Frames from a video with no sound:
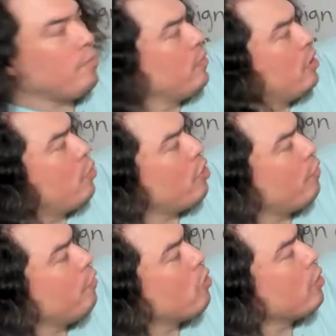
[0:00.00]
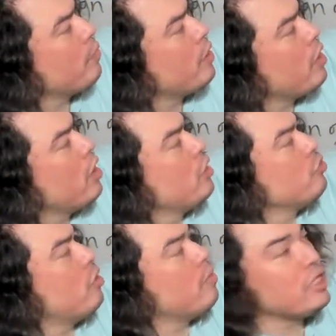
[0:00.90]
The 104. So
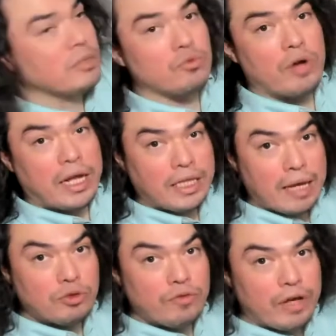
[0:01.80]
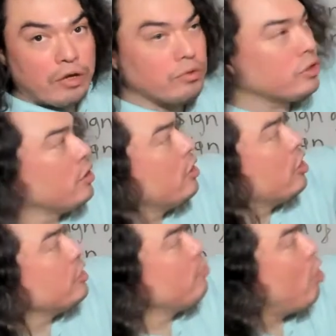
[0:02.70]
I'm going to subtract the absolute values, the
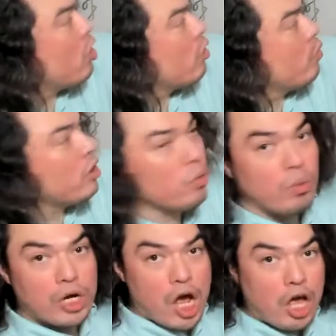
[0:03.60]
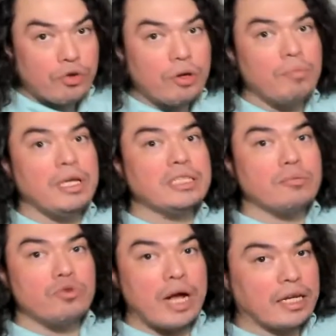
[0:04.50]
smaller one, 100, being
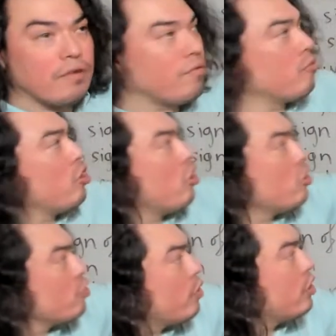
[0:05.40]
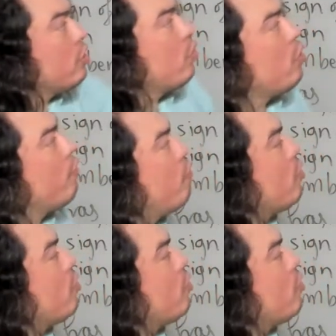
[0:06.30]
subtracted from the larger one, the 104.